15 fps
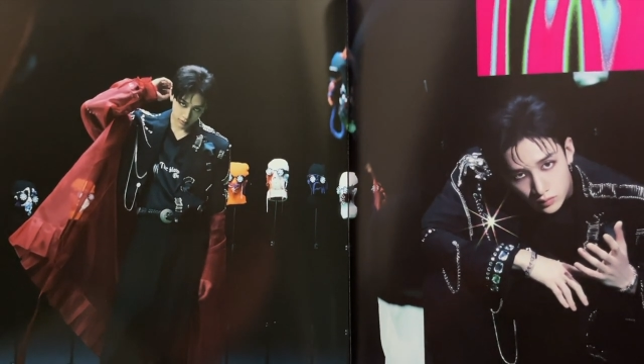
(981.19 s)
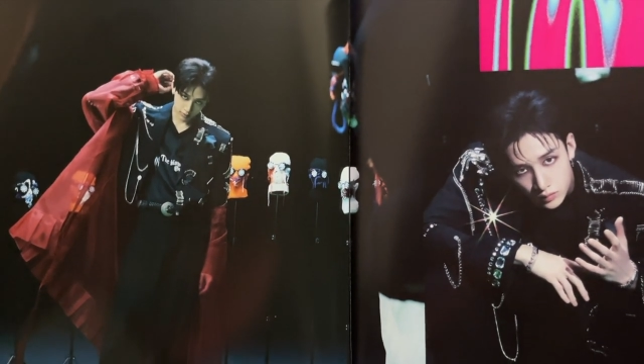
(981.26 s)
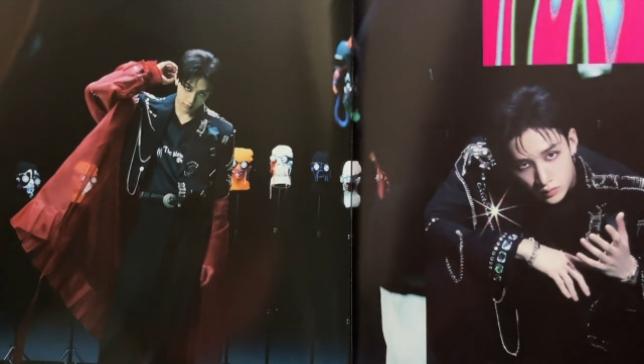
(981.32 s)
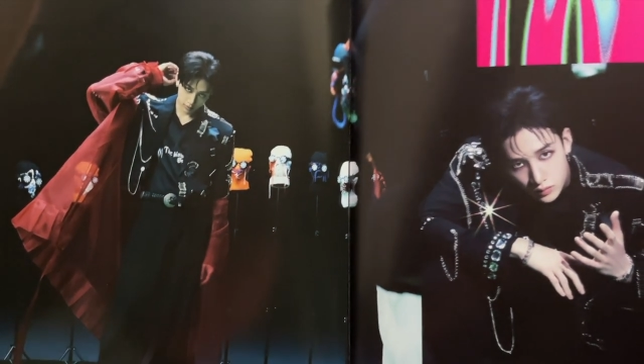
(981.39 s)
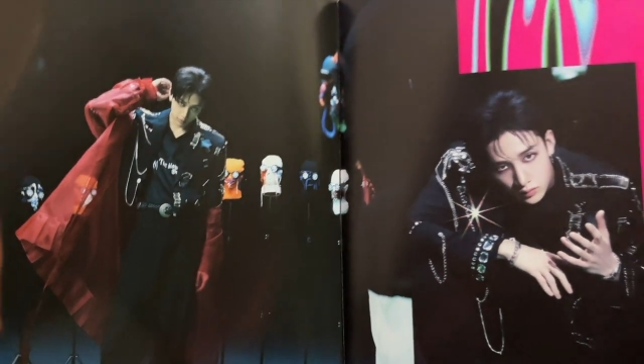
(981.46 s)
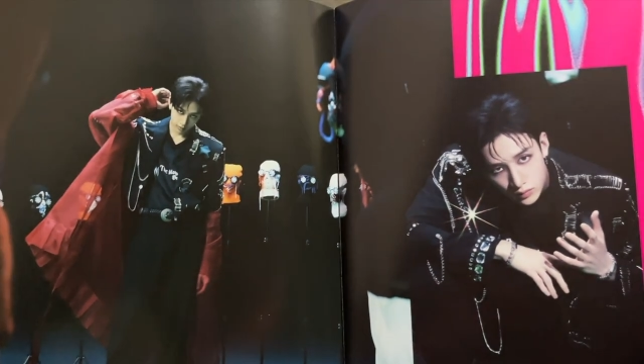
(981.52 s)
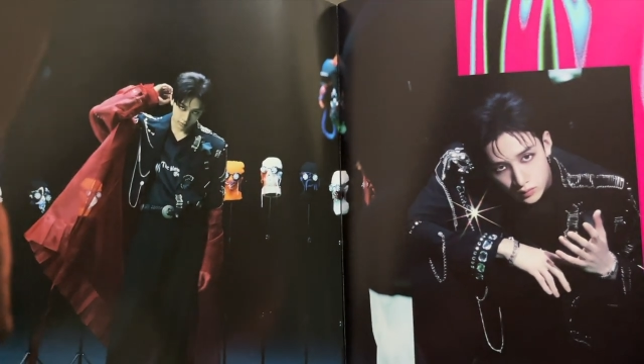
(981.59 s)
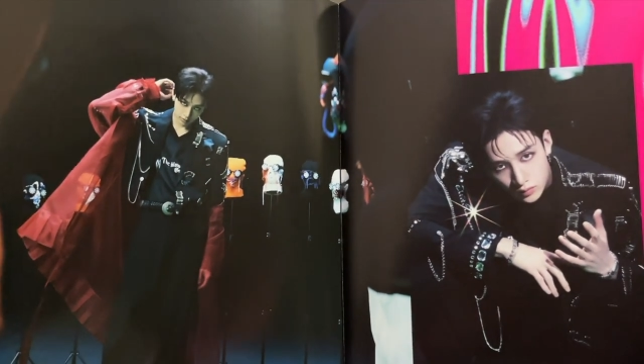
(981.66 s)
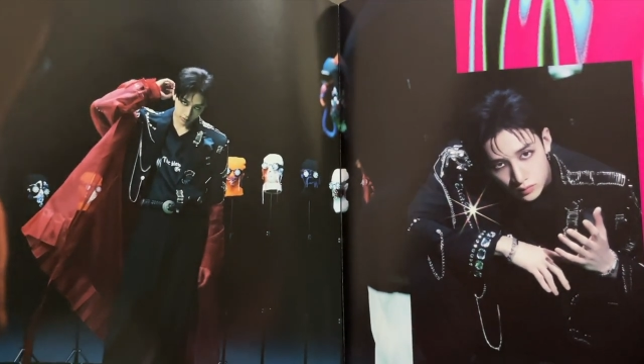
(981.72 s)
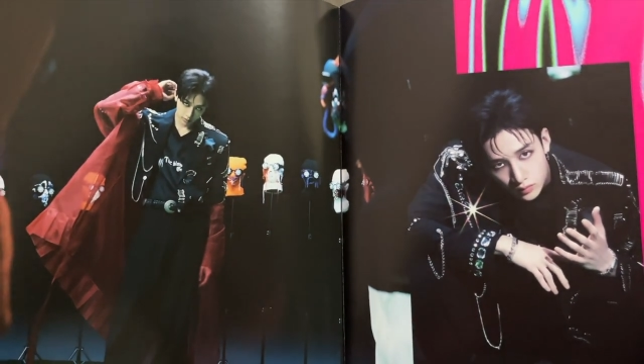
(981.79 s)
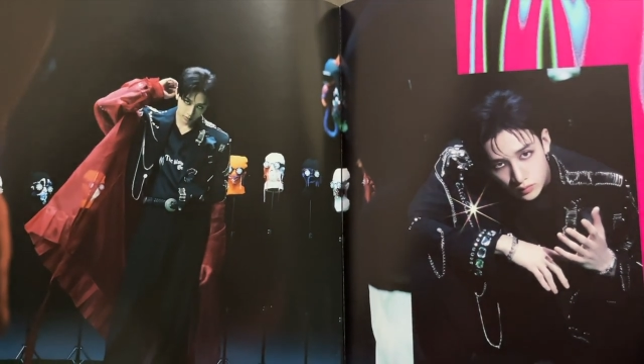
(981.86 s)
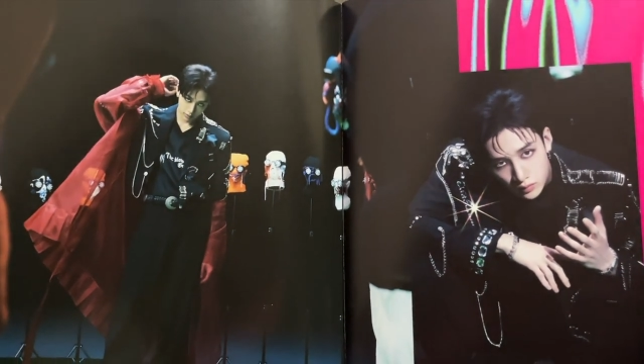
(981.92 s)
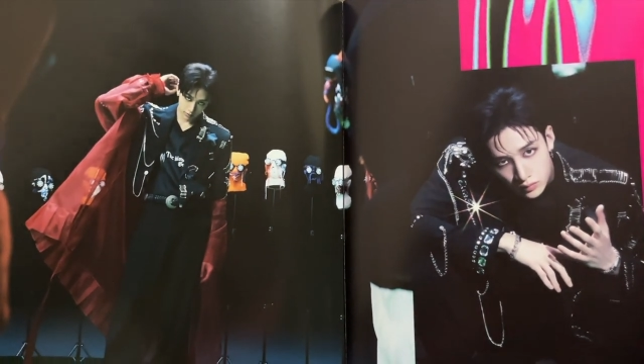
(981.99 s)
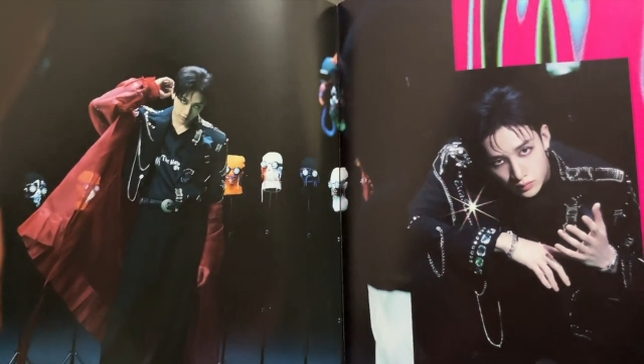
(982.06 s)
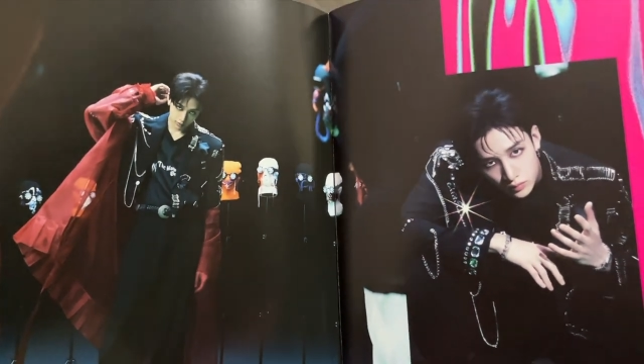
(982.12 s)
wow,
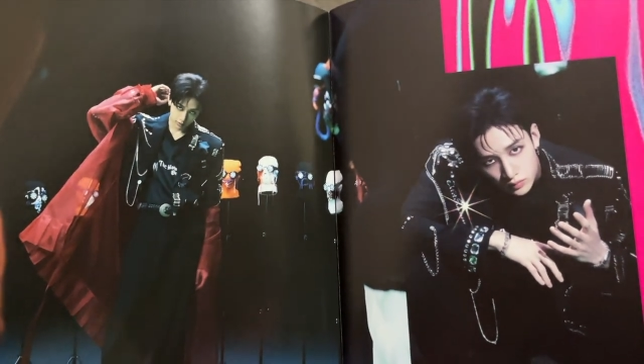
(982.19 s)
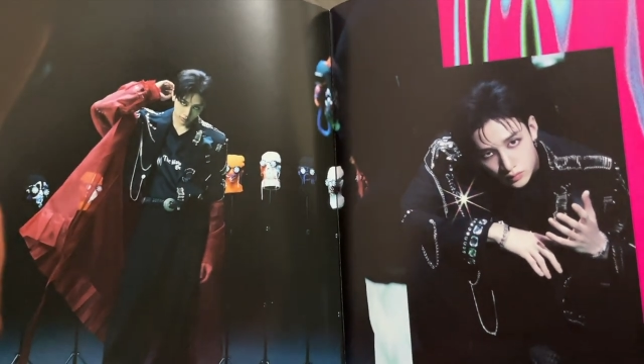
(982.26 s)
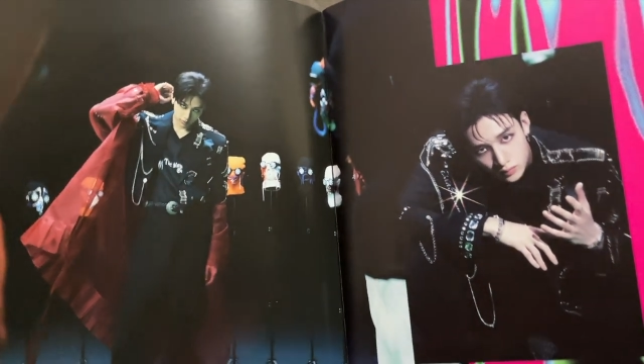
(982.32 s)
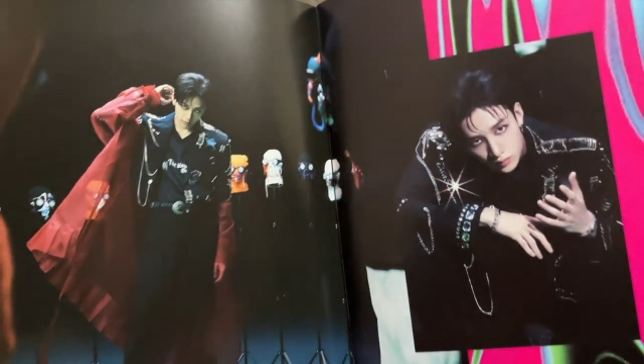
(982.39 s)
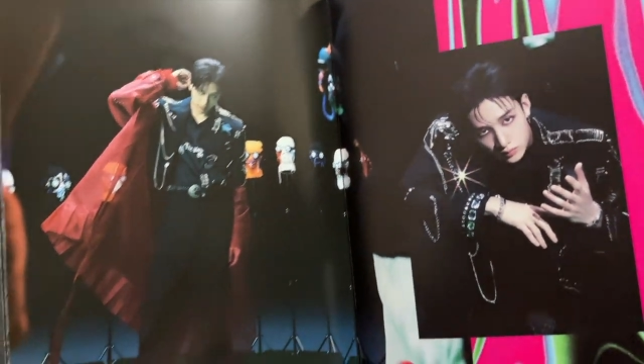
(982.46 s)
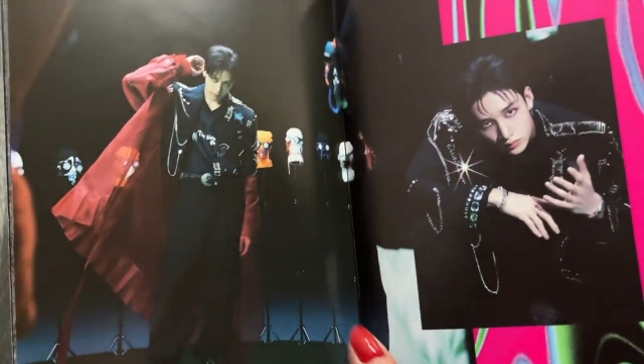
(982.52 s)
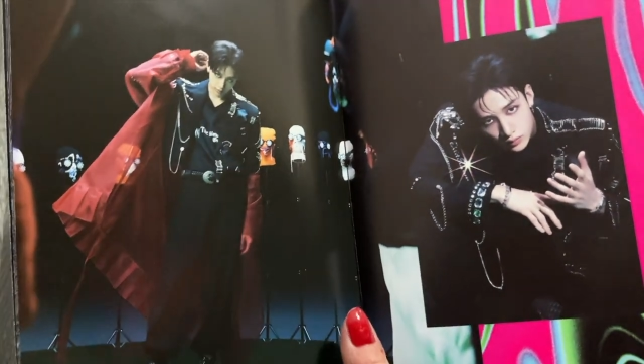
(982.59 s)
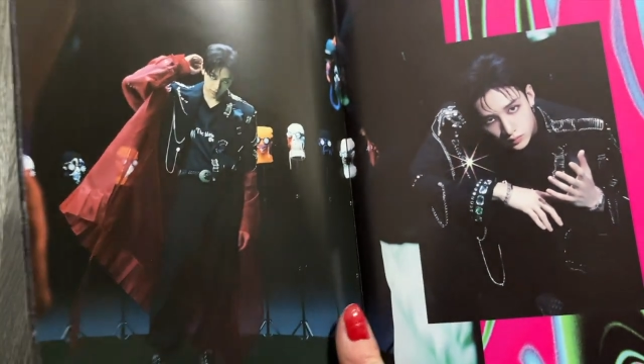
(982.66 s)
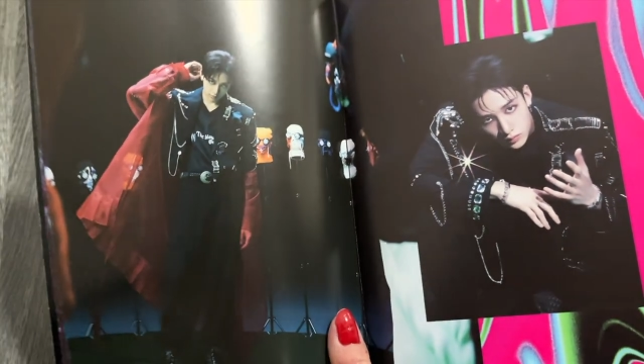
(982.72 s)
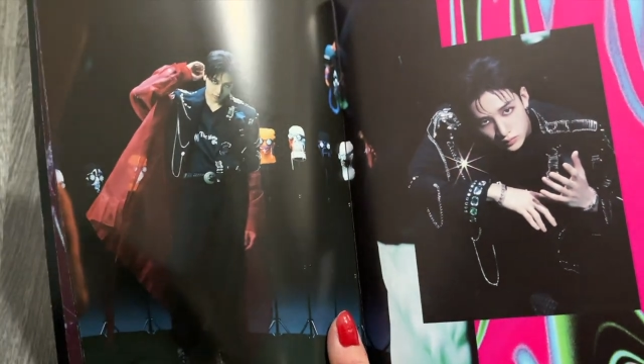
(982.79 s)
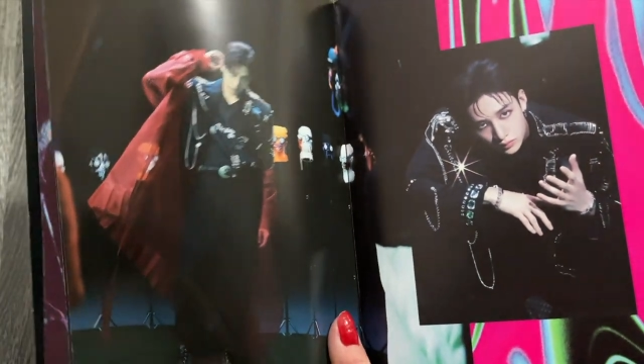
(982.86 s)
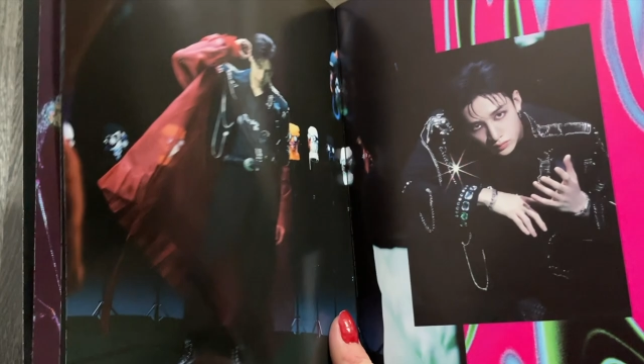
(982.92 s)
absolutely